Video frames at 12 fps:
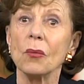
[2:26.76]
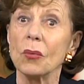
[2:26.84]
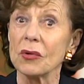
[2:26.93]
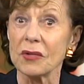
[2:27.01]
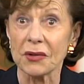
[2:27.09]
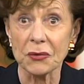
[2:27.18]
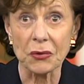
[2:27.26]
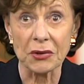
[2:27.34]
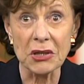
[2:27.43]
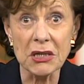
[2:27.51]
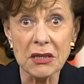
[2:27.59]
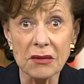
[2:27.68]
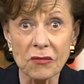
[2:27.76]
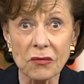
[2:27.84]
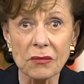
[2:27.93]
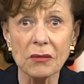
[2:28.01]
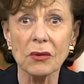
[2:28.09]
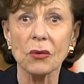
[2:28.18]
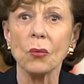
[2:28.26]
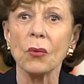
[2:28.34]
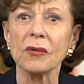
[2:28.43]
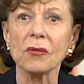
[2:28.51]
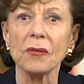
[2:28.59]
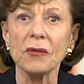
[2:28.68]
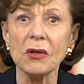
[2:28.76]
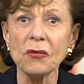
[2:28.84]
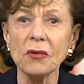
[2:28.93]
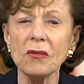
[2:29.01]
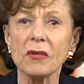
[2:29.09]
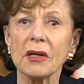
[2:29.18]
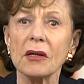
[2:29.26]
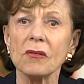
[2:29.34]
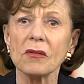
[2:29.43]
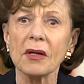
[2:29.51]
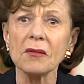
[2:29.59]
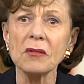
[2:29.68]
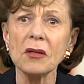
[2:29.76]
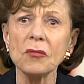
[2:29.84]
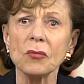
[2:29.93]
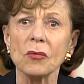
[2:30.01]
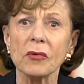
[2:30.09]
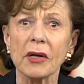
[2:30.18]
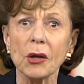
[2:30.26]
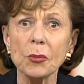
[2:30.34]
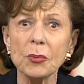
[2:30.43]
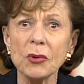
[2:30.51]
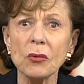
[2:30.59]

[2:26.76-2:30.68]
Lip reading: What are your needs? What conditions and incentives would help